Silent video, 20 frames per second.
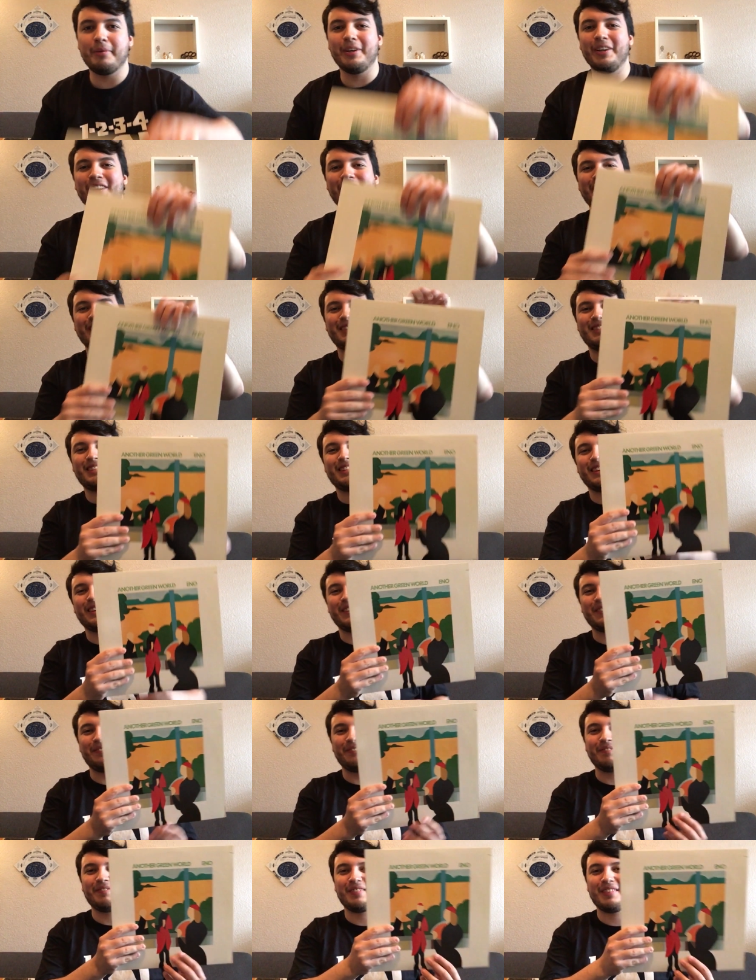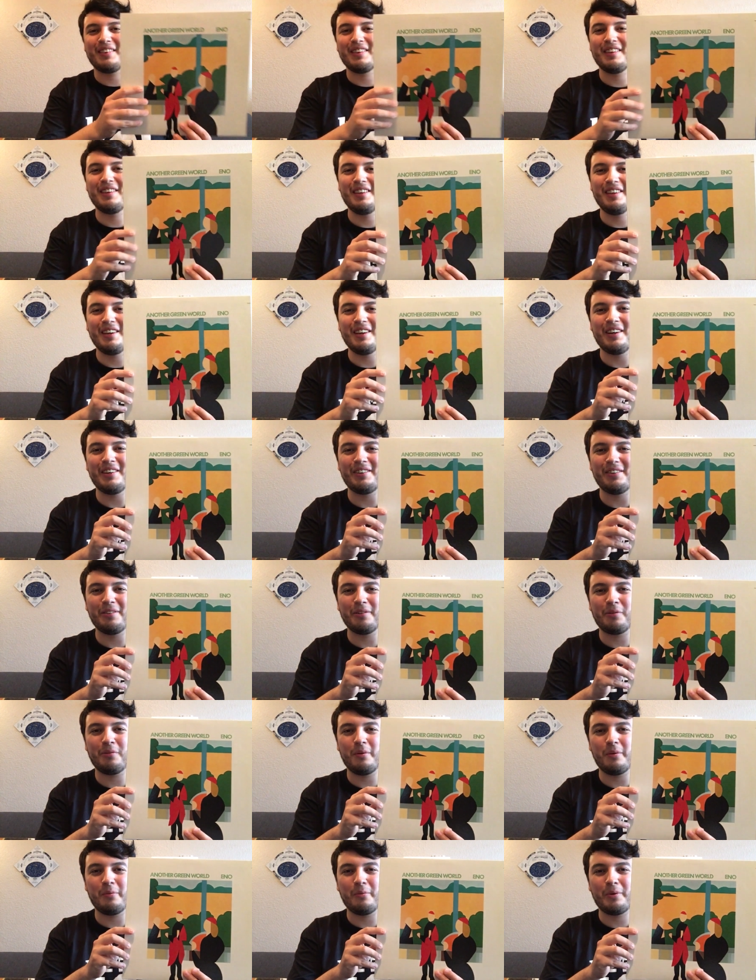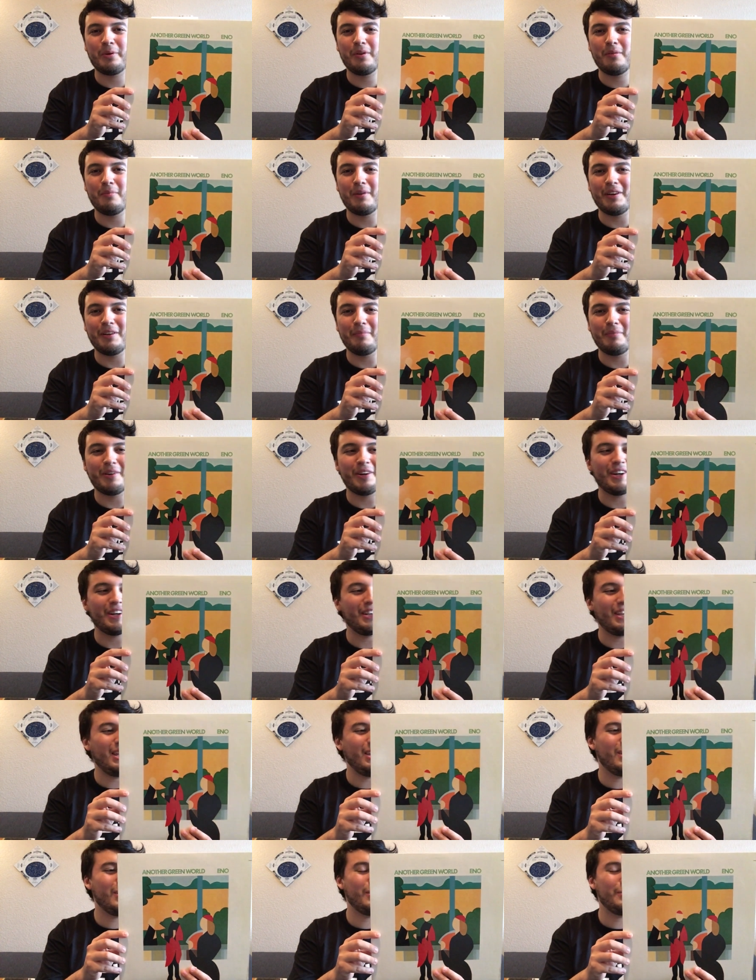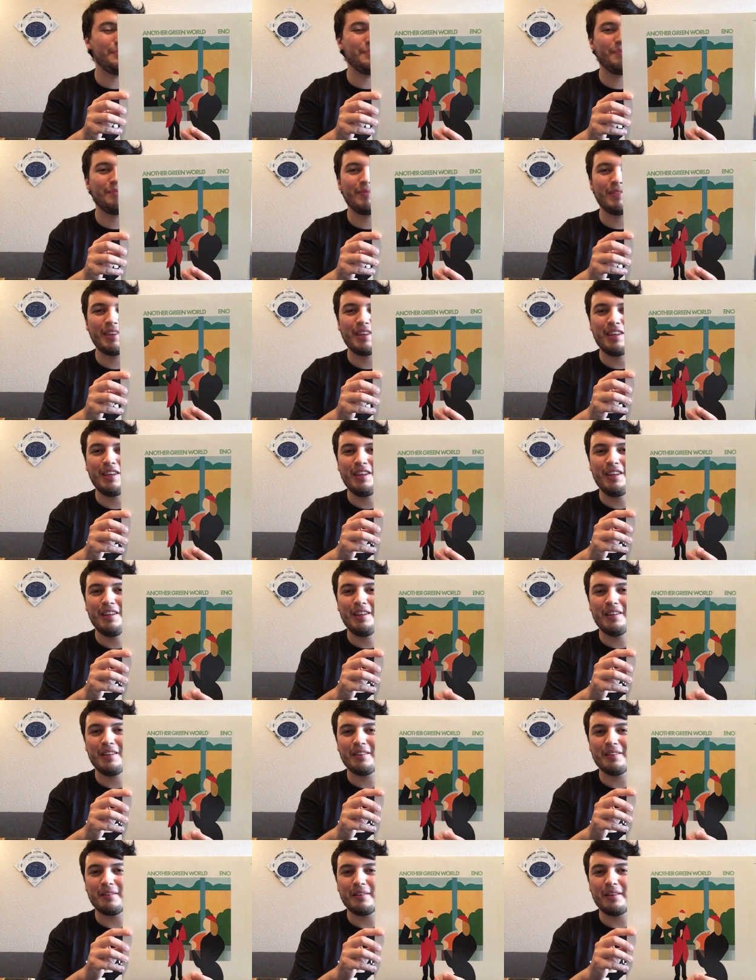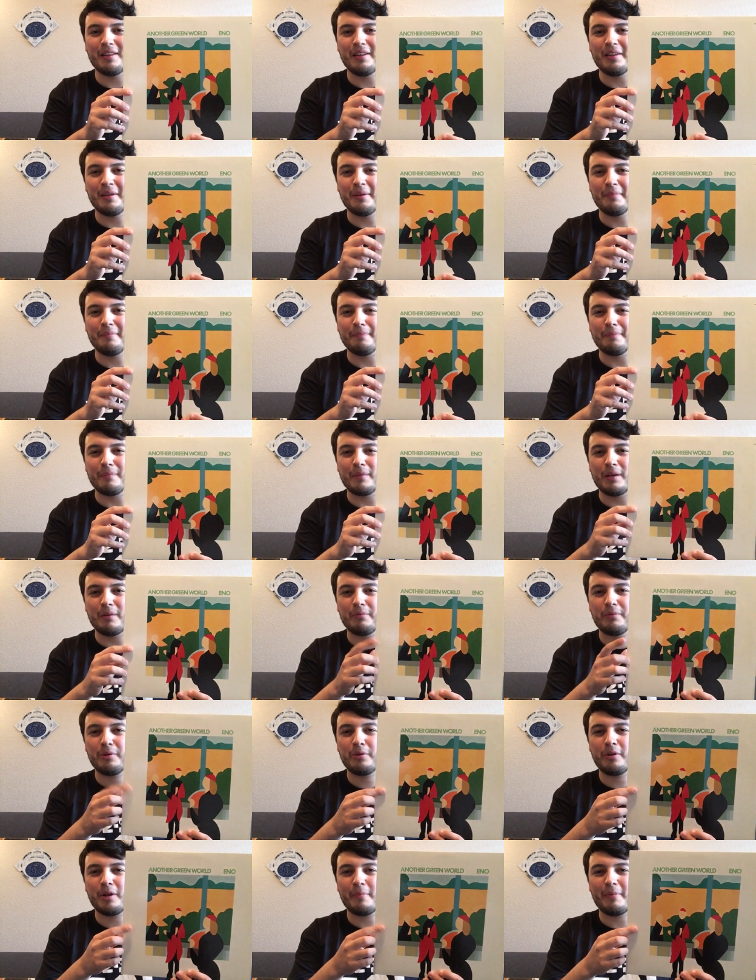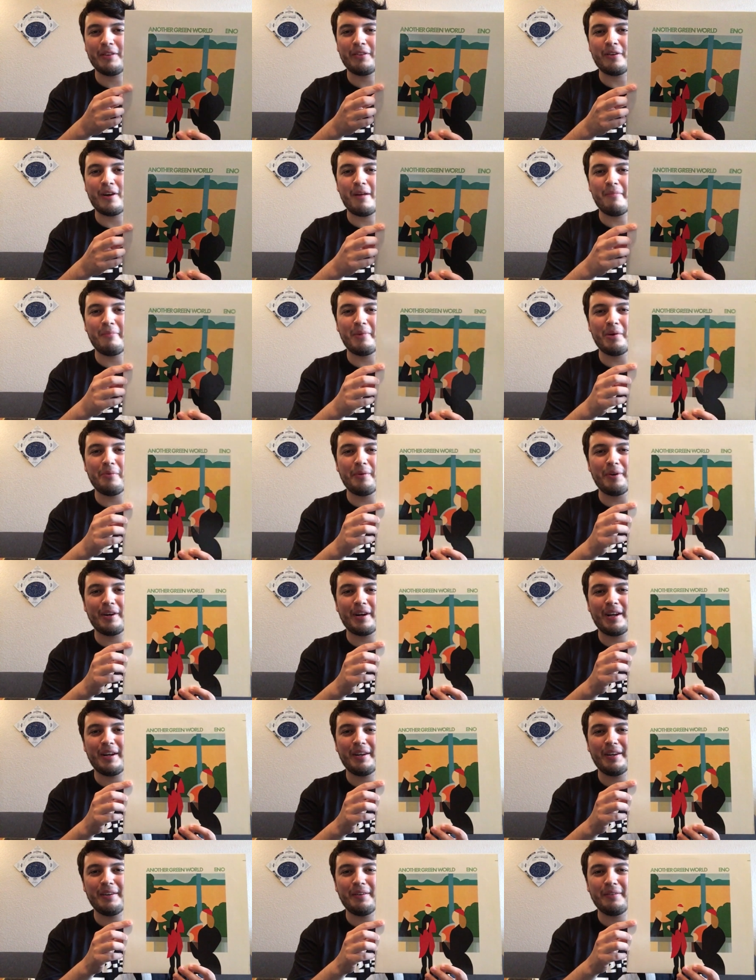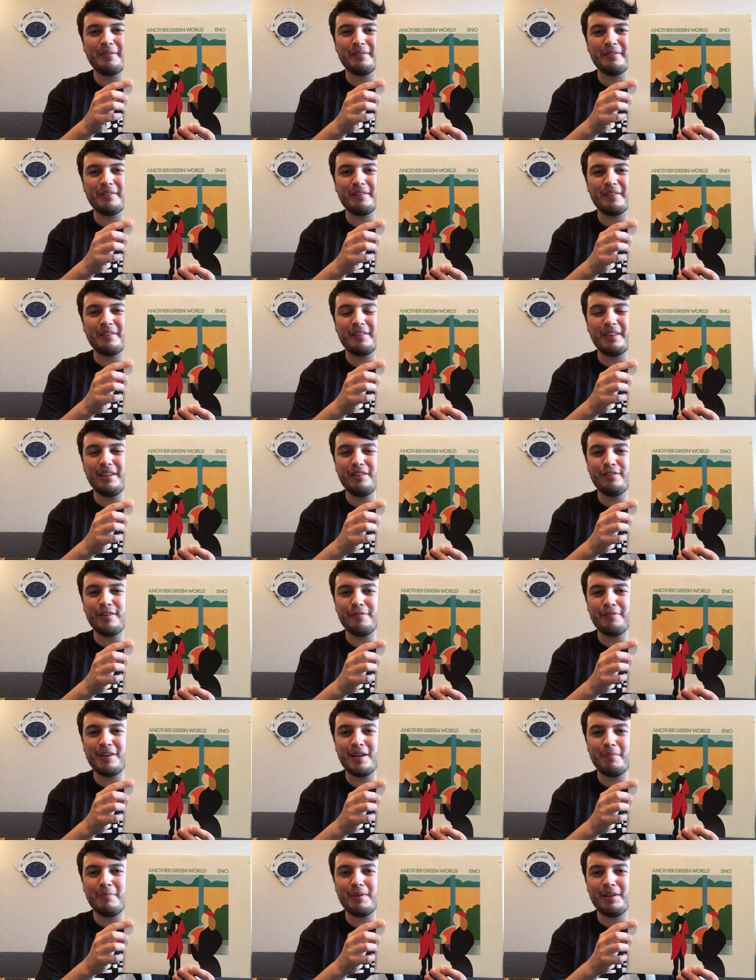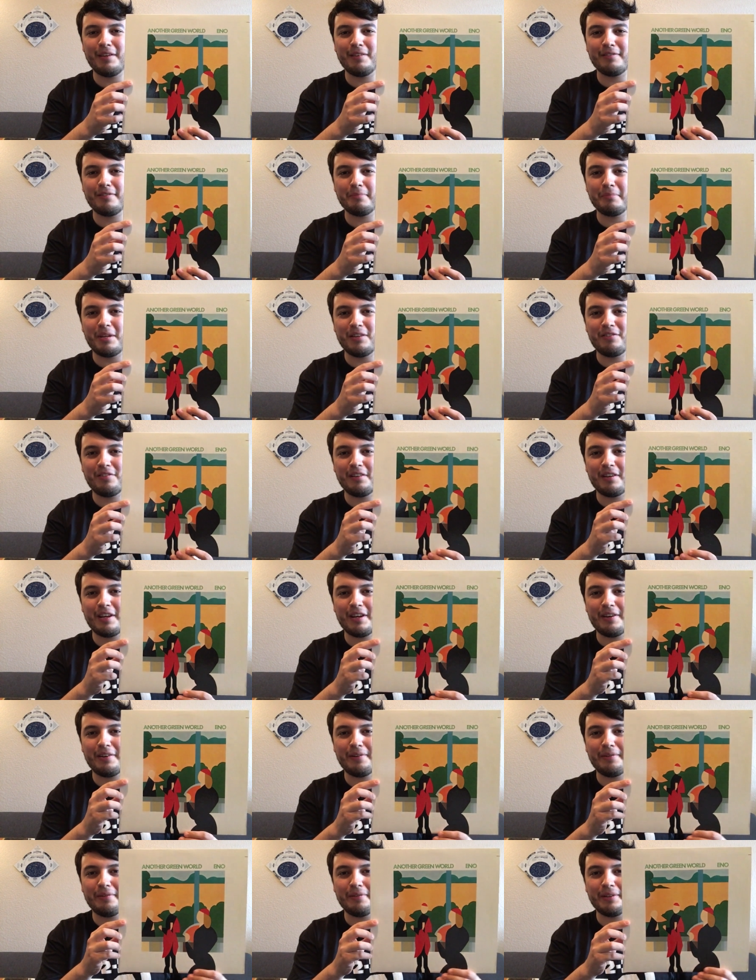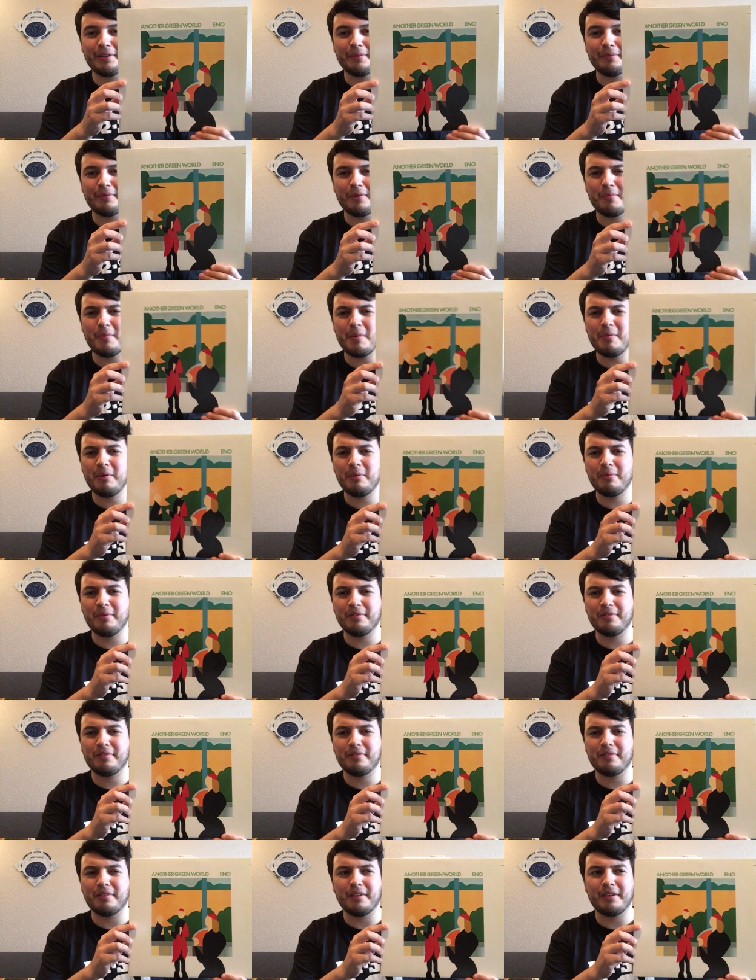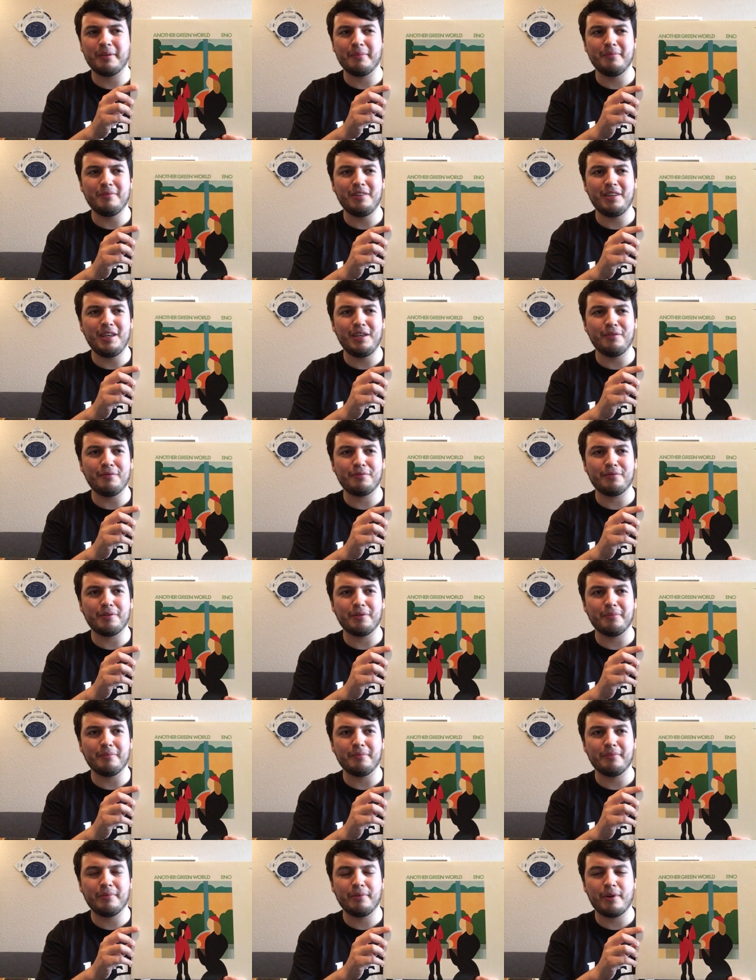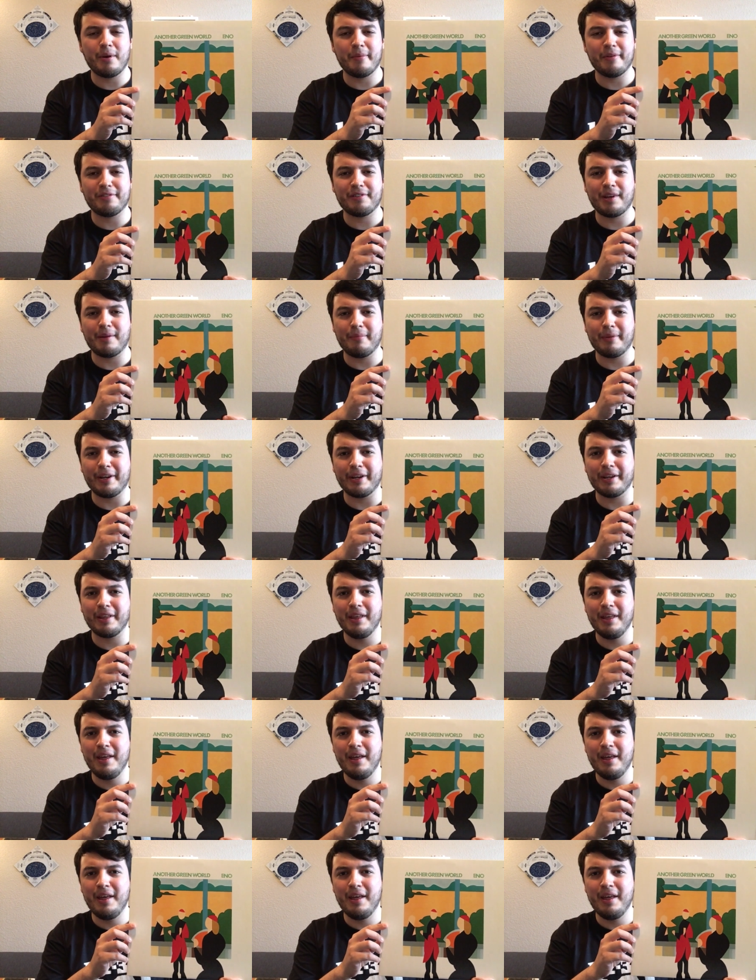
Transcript: but it's. Um, Another Green World by Brian Eno. Um, real quick about the album artwork, I think Jeff Kempen has mentioned how, um, or maybe it was um, Dean from Grandma's Handbag,